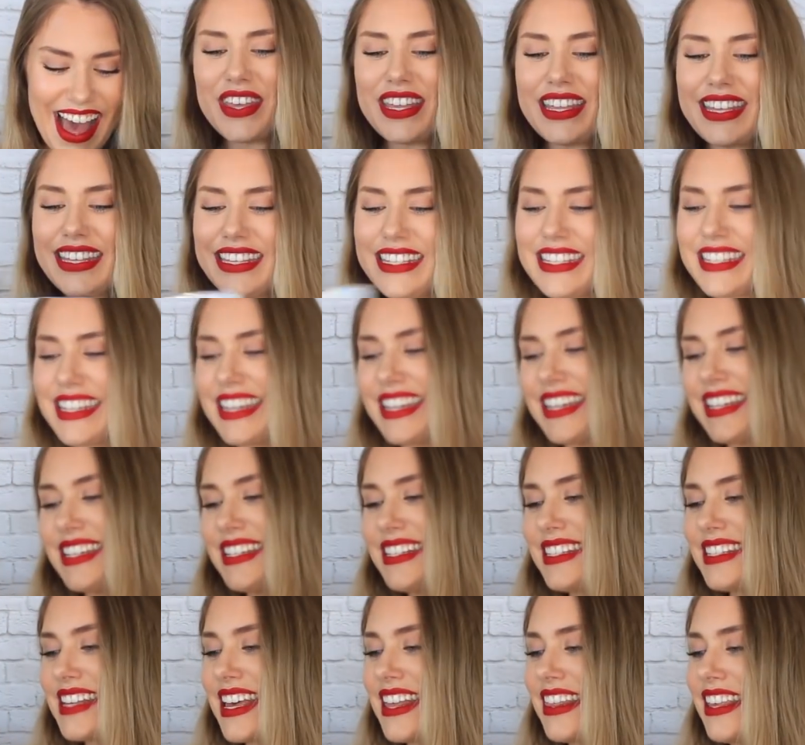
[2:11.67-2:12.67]
This
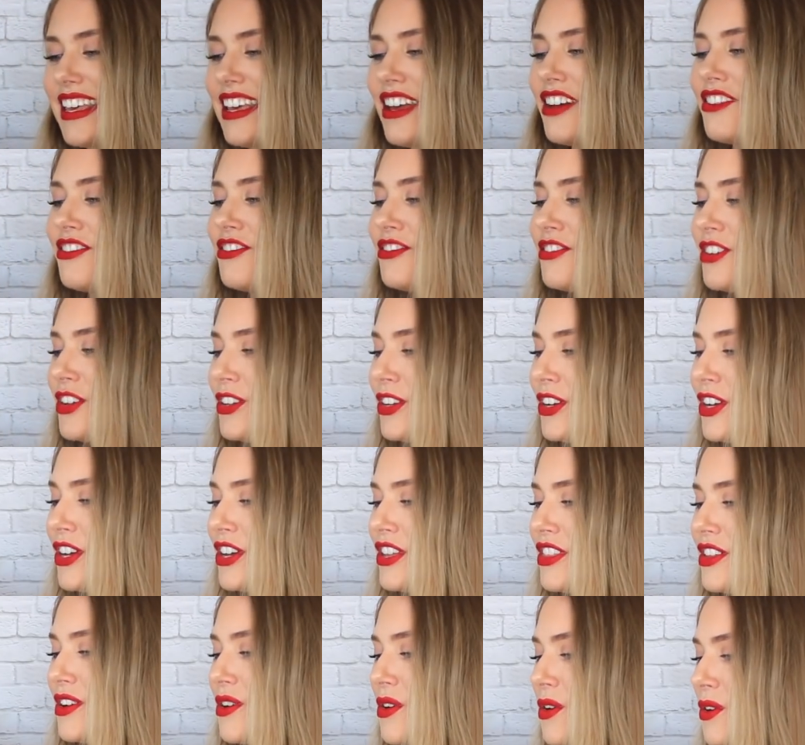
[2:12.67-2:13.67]
is the
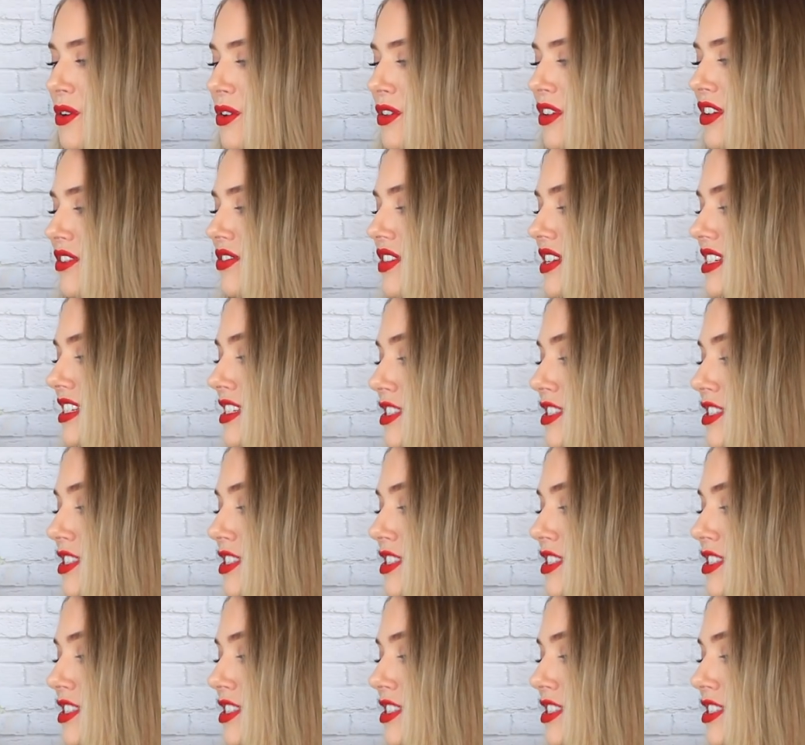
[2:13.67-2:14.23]
Follow the Call of the